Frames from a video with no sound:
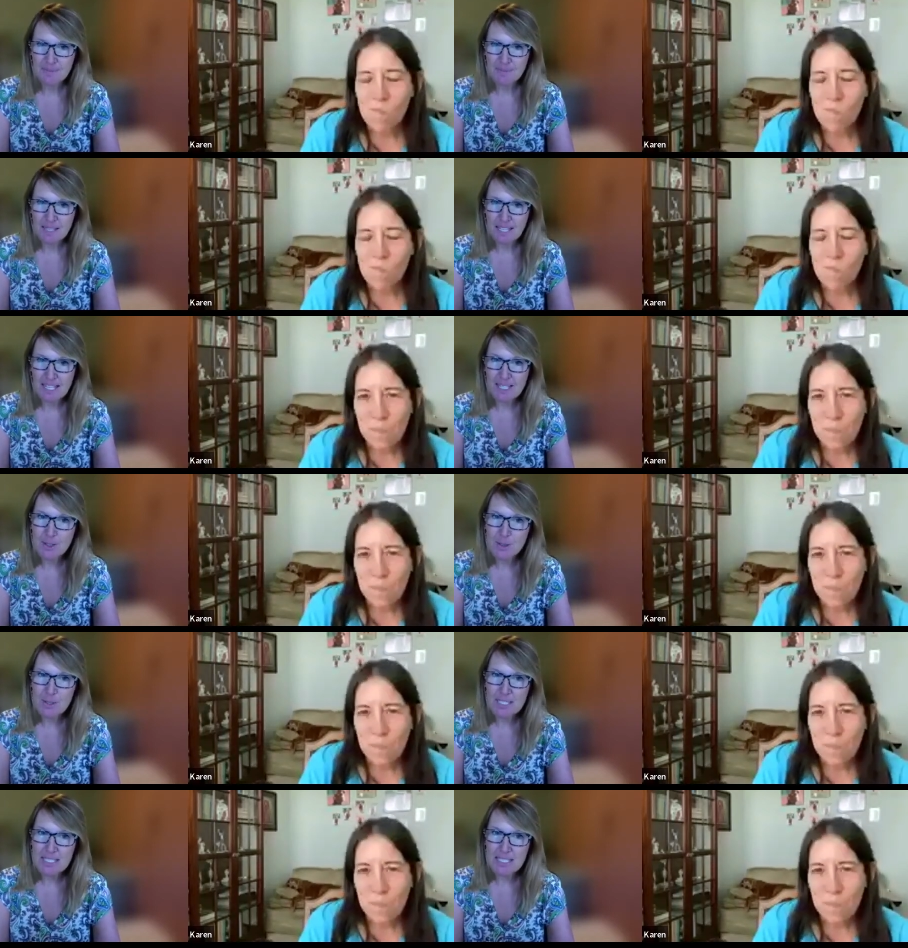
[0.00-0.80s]

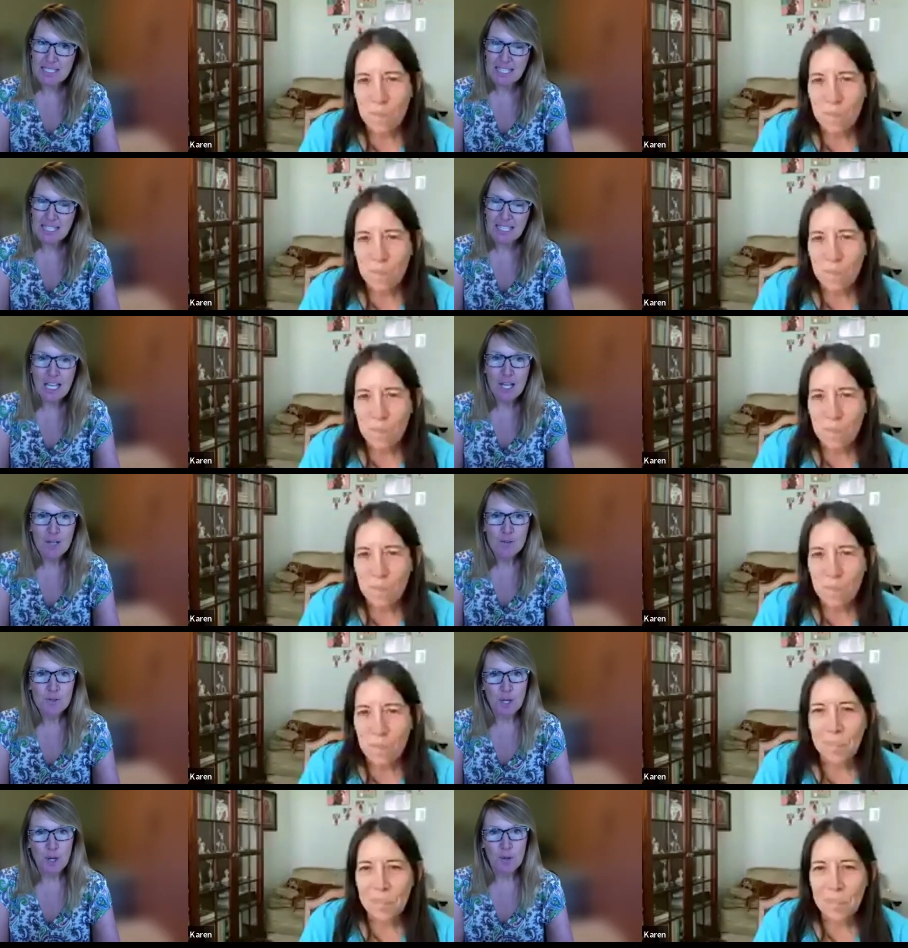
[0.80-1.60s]
Speaker 1: Interesting.
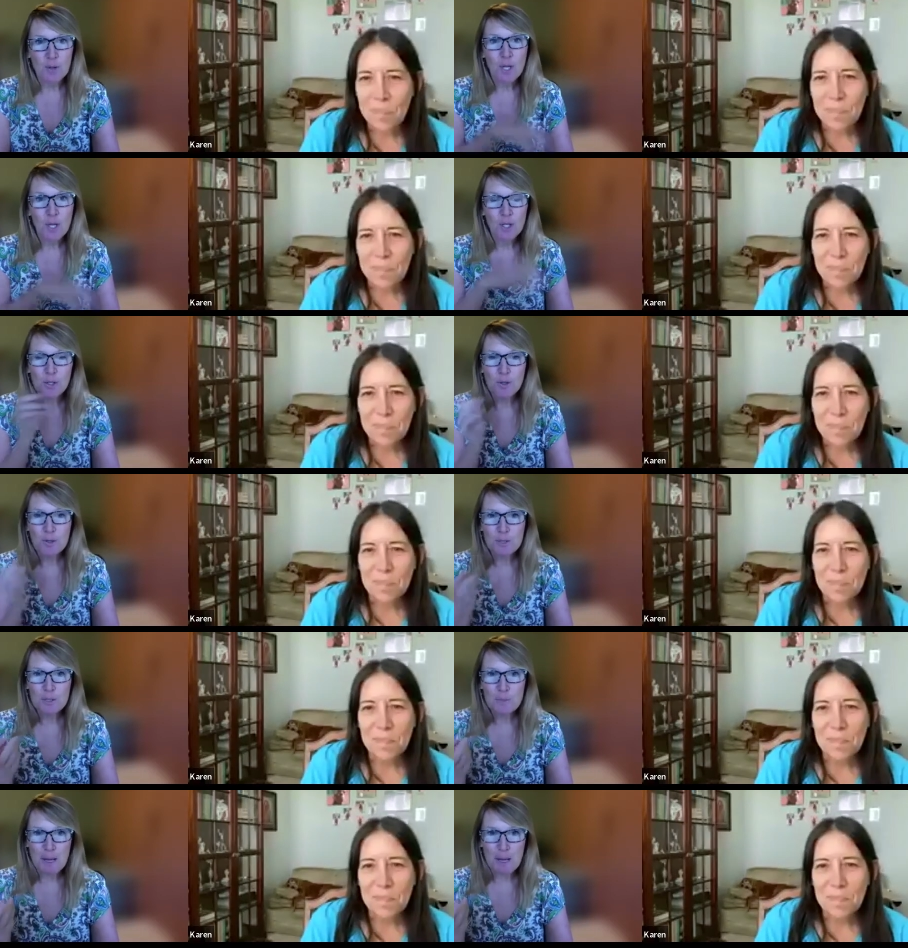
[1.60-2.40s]
So you
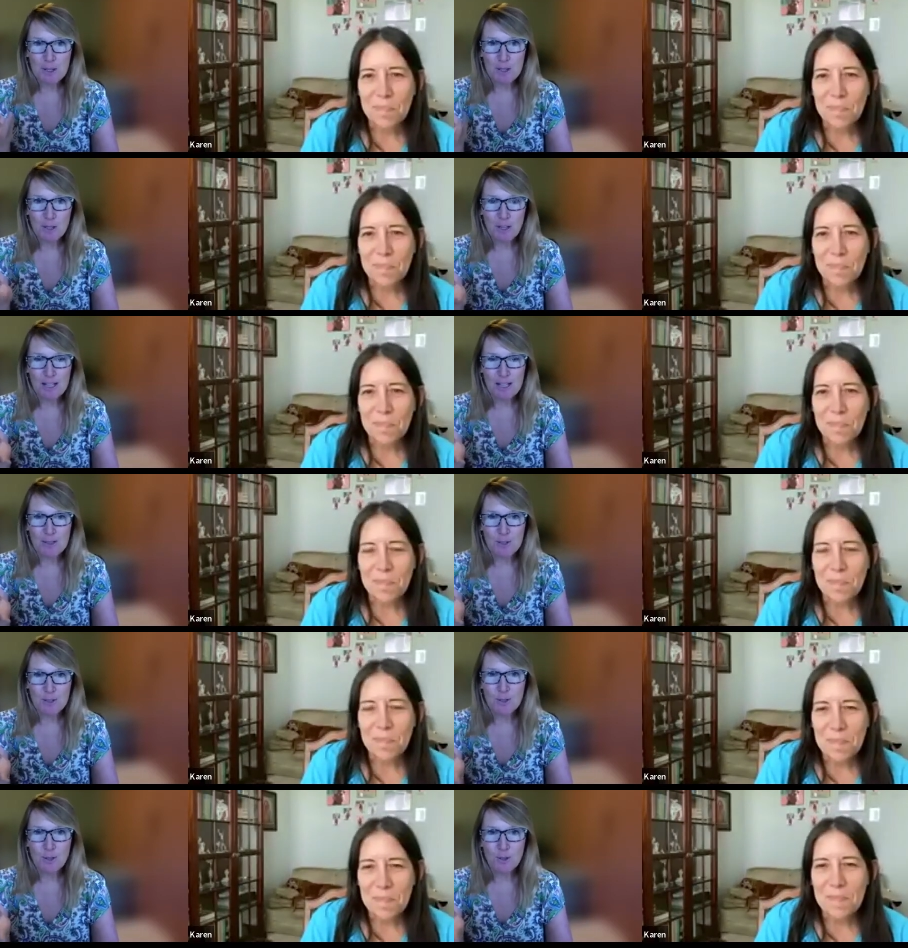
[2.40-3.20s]

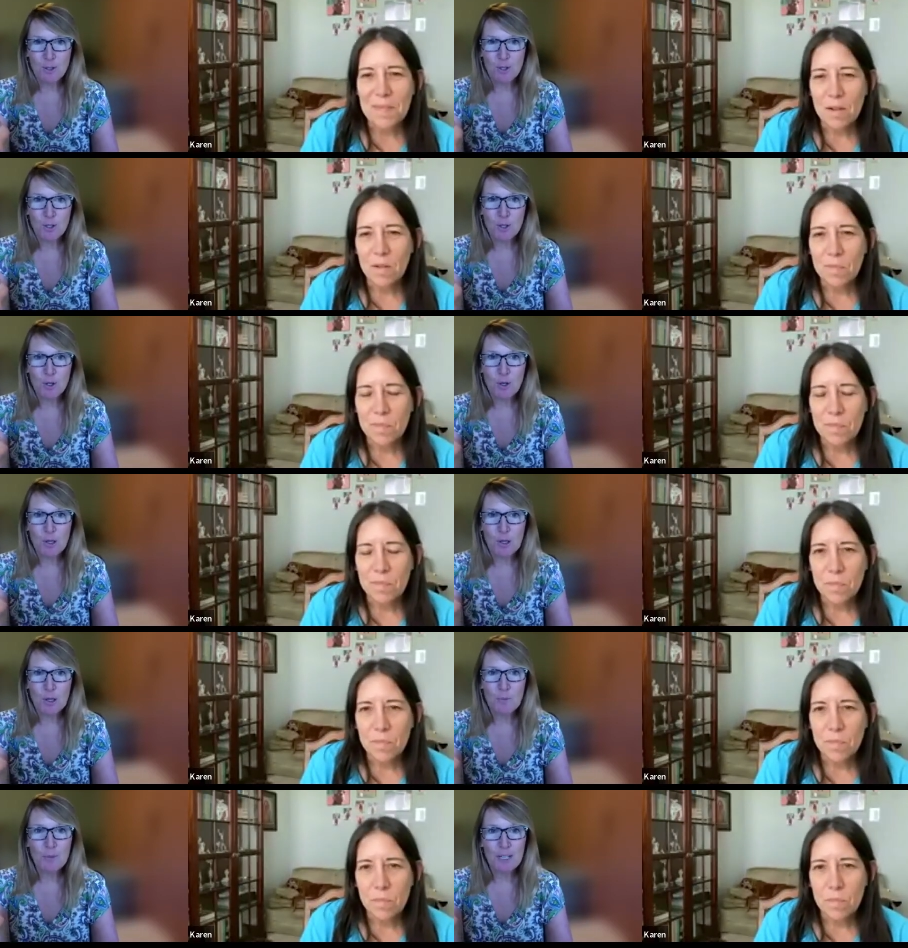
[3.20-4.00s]
specialize, so your
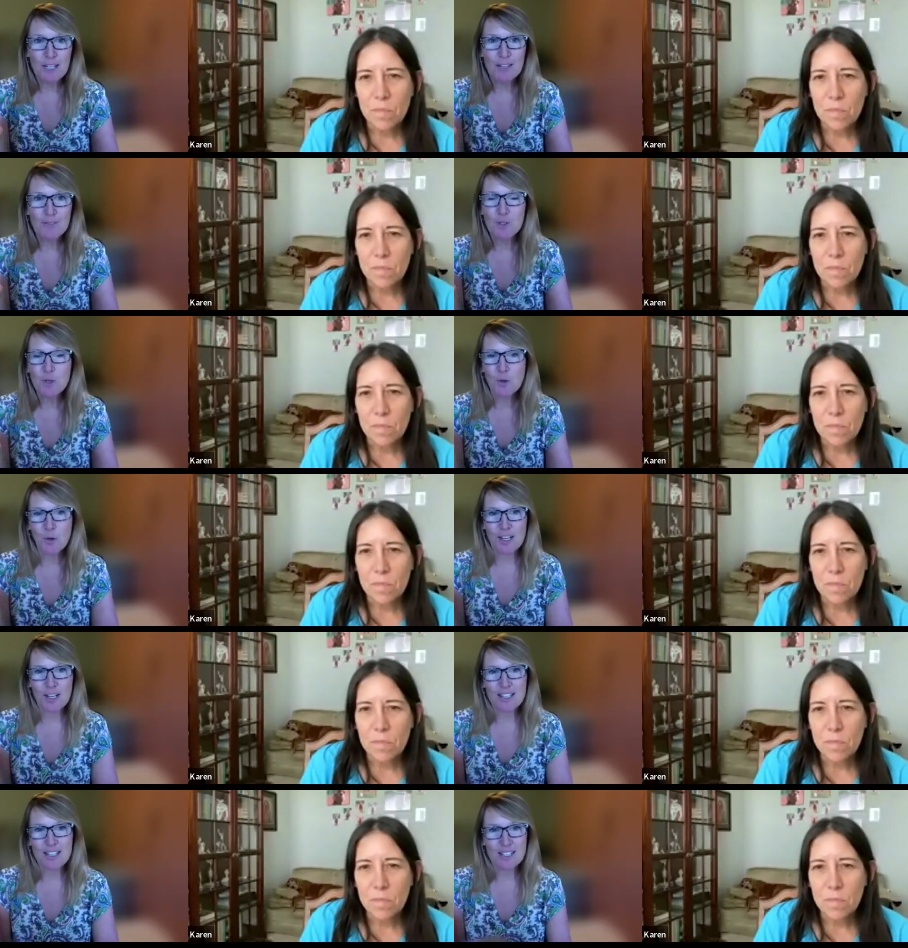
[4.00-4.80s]
current breed of
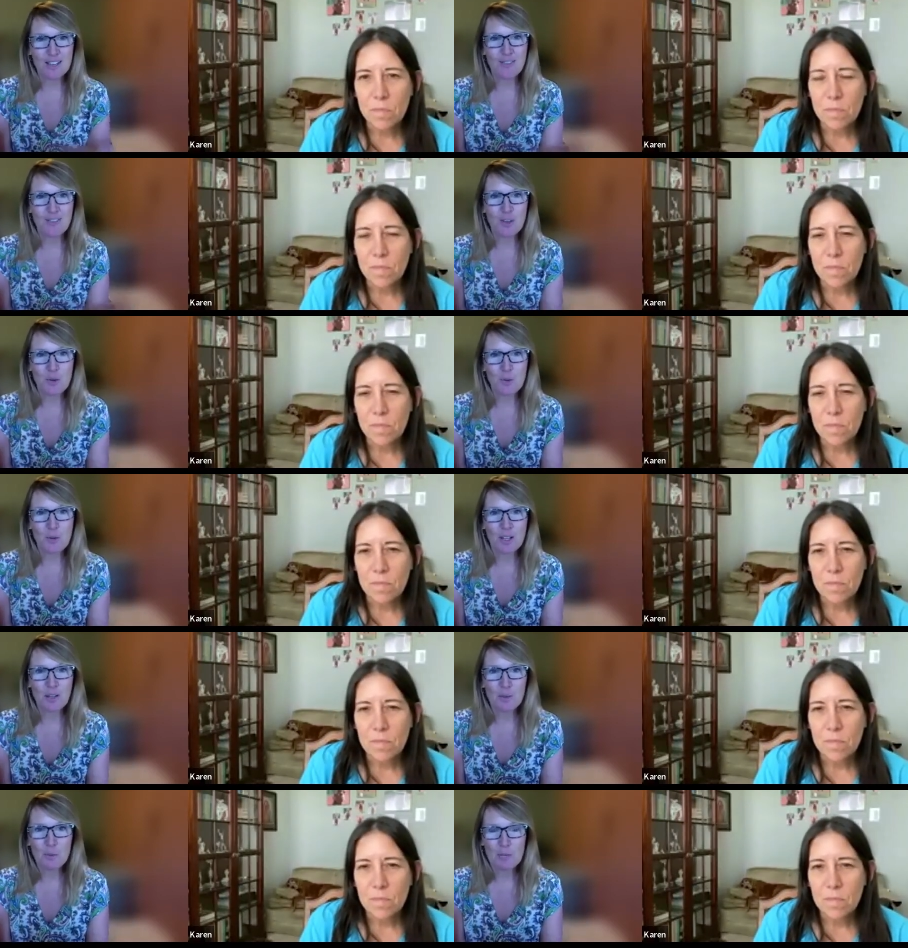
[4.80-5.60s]
choice, if you
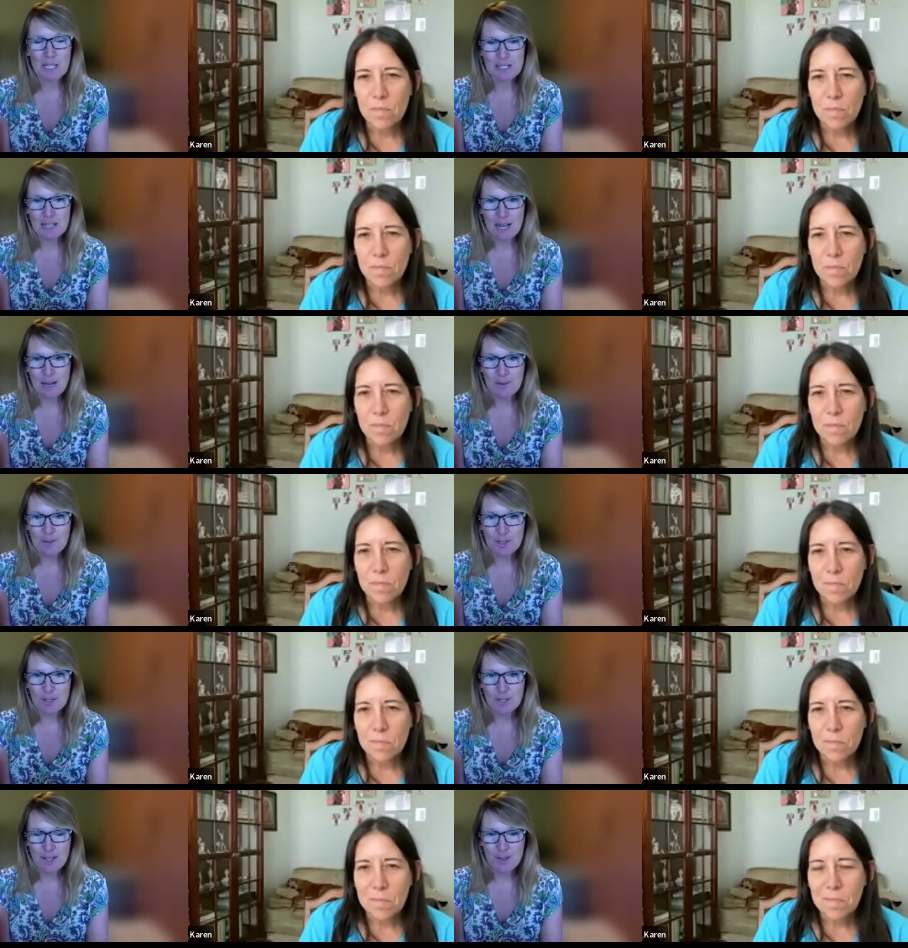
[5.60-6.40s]
will, is
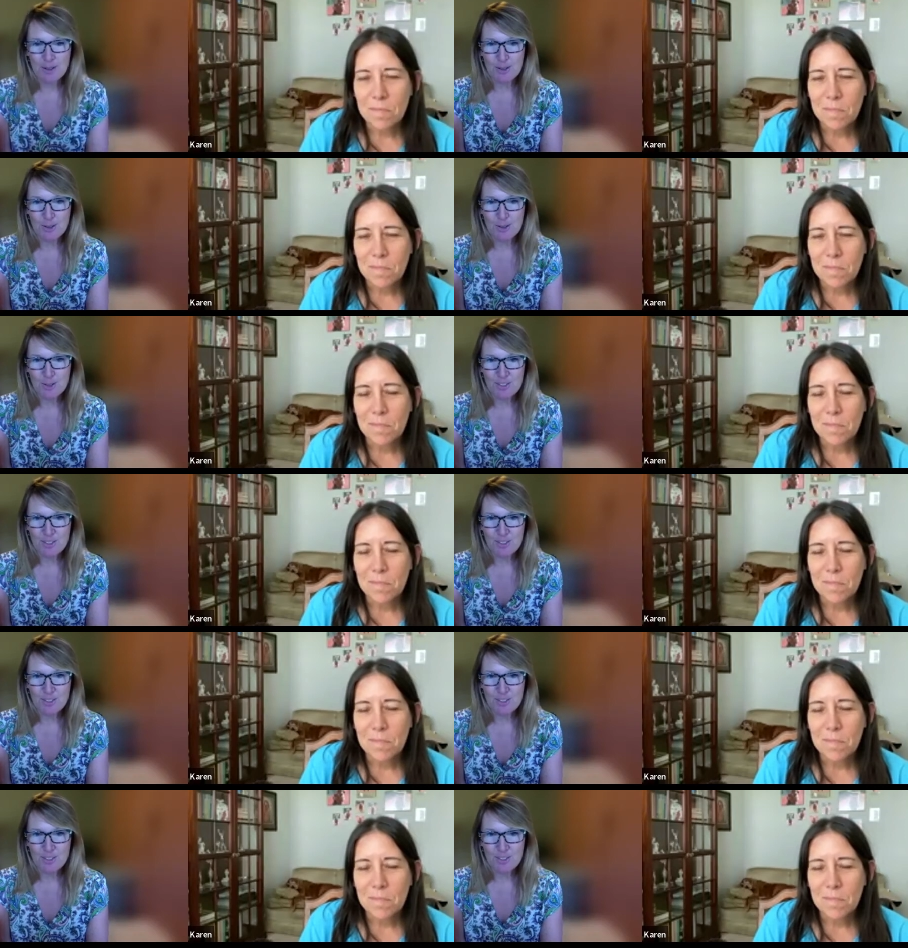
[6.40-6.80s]
Irish setters.